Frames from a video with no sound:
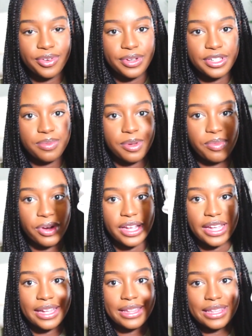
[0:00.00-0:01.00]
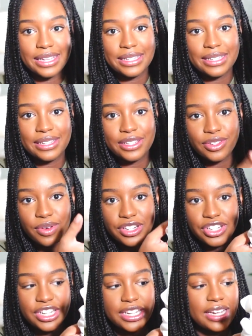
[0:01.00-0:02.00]
going to be bringing this
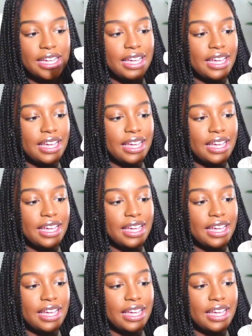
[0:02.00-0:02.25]
scrunchie.